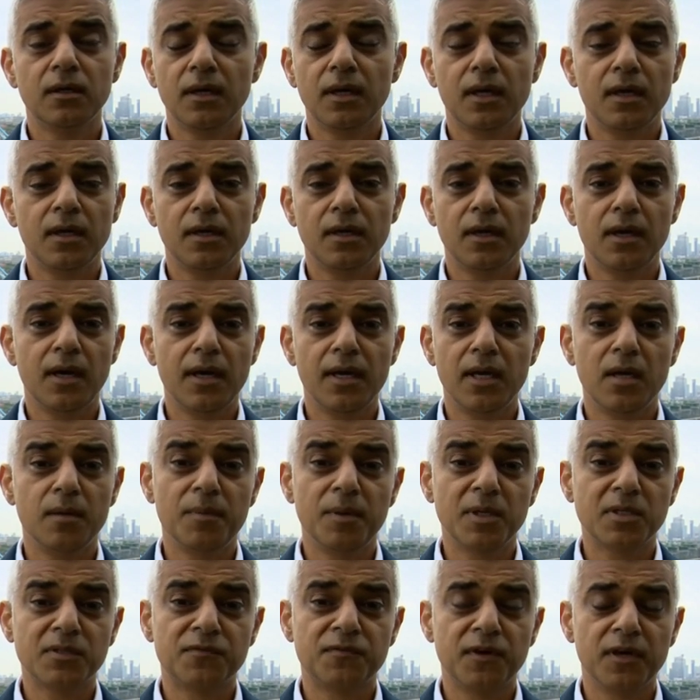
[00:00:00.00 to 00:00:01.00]
uh and
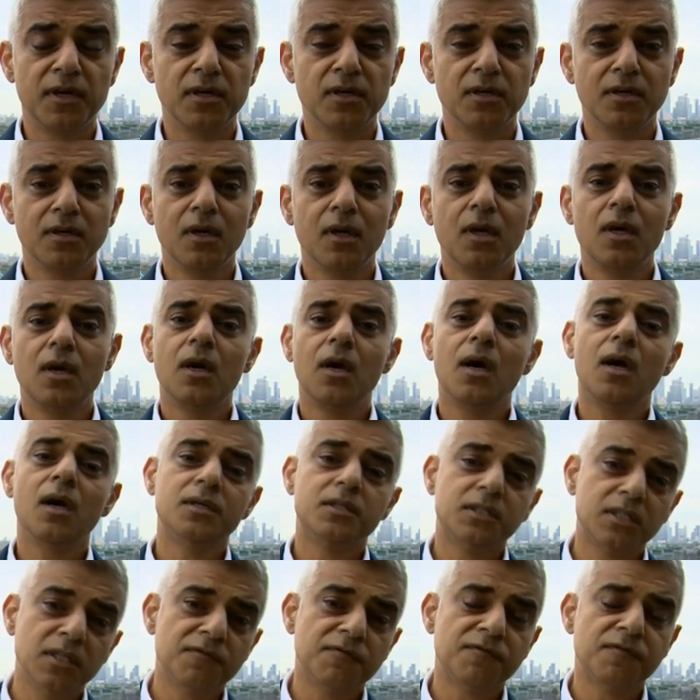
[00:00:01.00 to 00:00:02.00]
our best friend
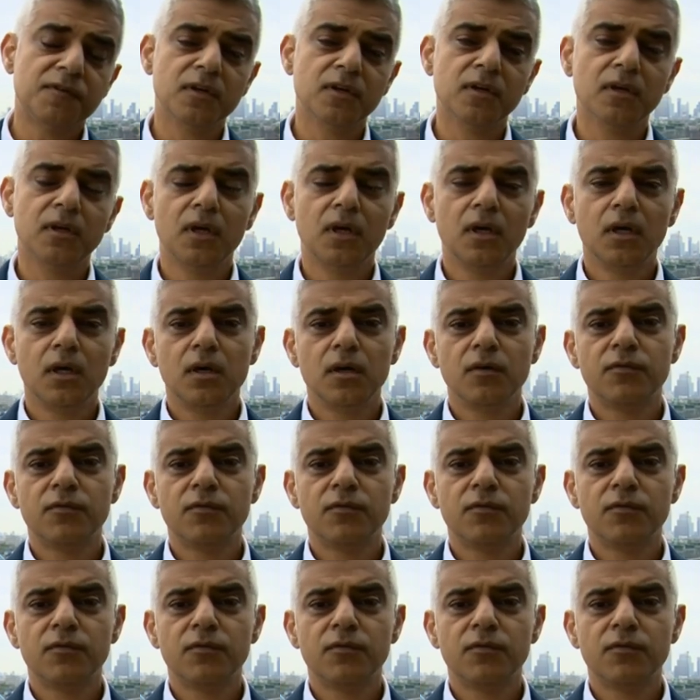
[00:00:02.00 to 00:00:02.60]
are different